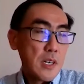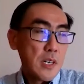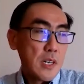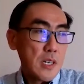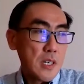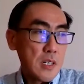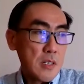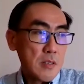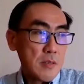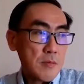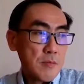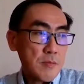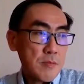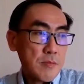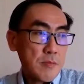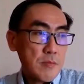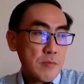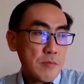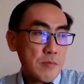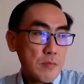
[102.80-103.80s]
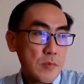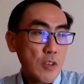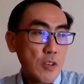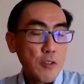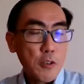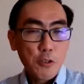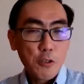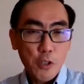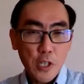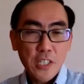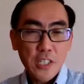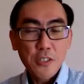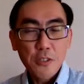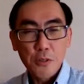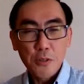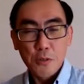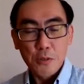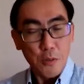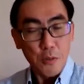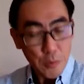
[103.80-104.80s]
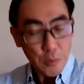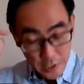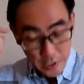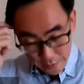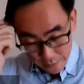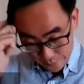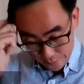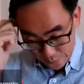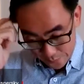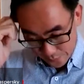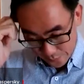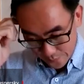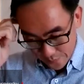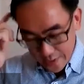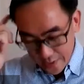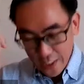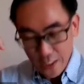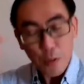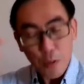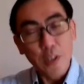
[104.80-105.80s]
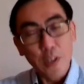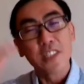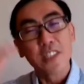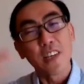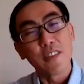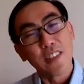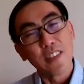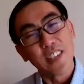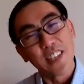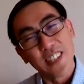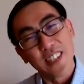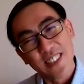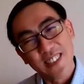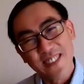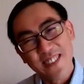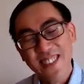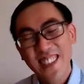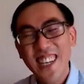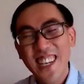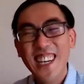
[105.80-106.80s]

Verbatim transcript: Um, if you trace through, well, that twenty-seven years,